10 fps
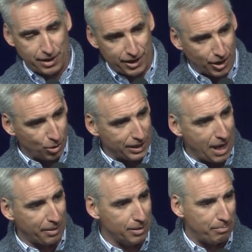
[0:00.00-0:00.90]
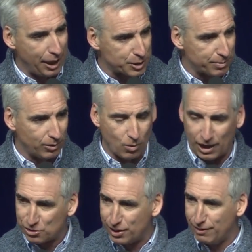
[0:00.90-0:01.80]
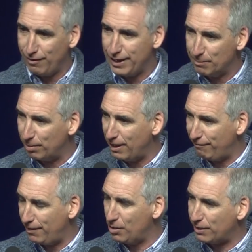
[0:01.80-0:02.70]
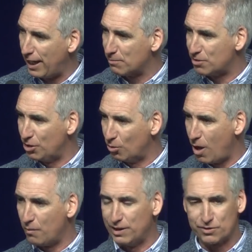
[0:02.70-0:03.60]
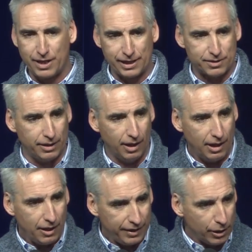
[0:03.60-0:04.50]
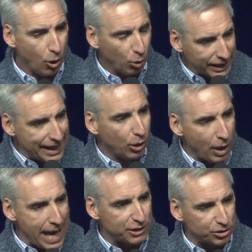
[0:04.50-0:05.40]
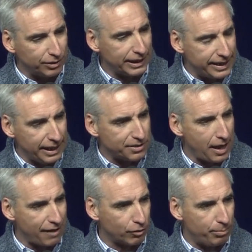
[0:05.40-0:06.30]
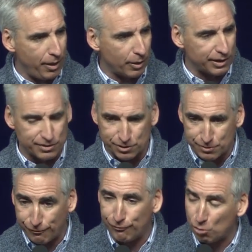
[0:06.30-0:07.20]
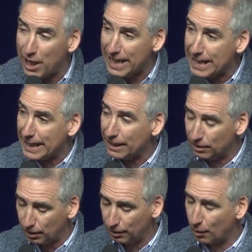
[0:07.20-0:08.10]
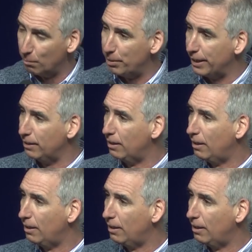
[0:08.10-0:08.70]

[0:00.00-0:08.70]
They can go down in the basement and watch TV and play video games and do all these things. And the old interaction that kids have with parents is fraying a little bit.